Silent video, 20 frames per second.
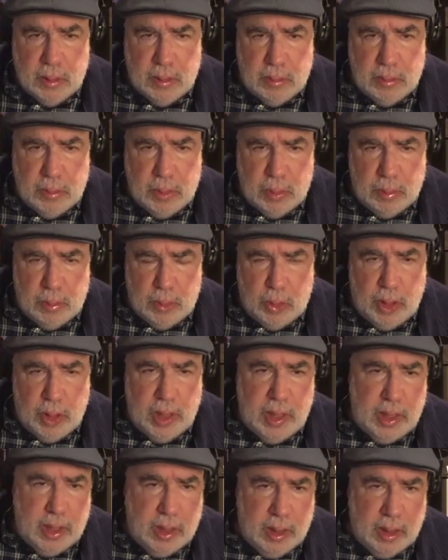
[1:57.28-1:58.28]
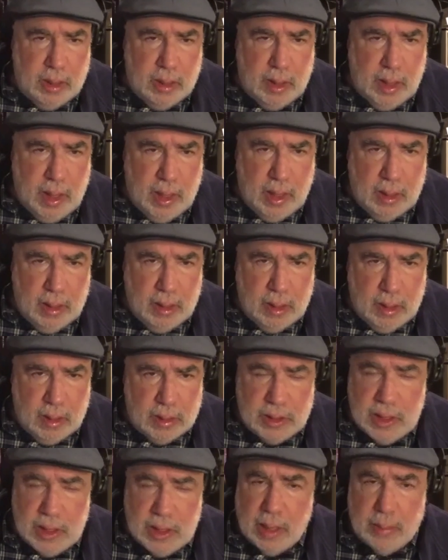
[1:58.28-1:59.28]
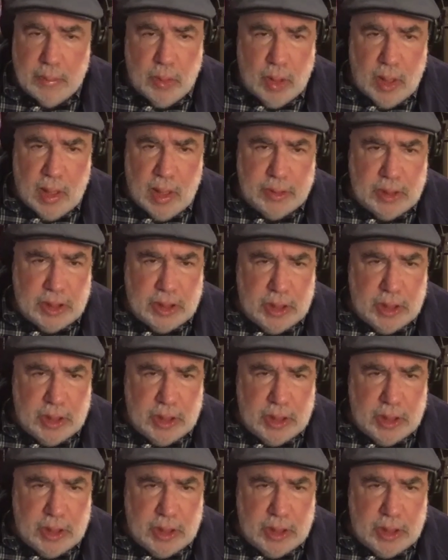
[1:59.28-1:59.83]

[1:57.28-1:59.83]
Marini and Sanborn, I'm still